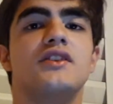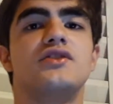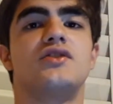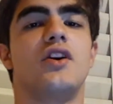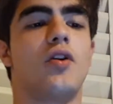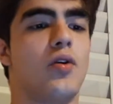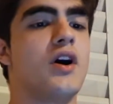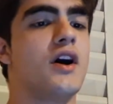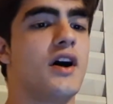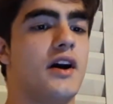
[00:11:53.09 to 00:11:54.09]
So
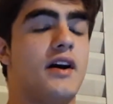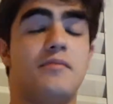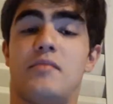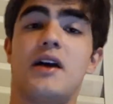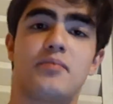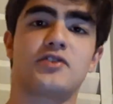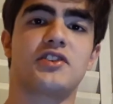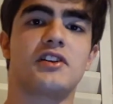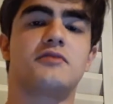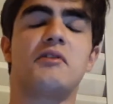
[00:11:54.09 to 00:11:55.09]
in my
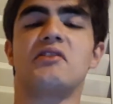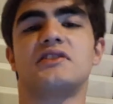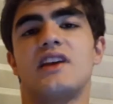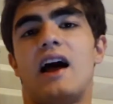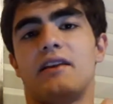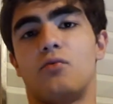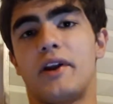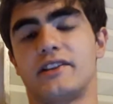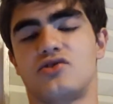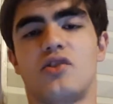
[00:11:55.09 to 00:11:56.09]
personal experience, adding
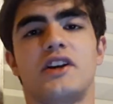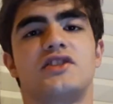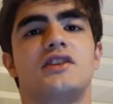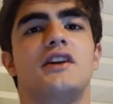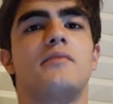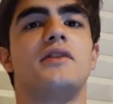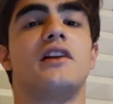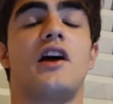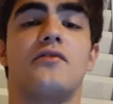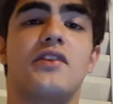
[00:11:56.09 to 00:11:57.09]
weighted stretch gave me a
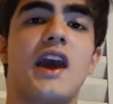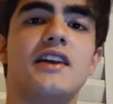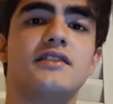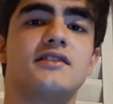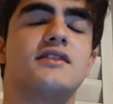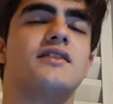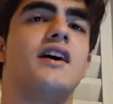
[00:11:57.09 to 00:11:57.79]
lot of gains.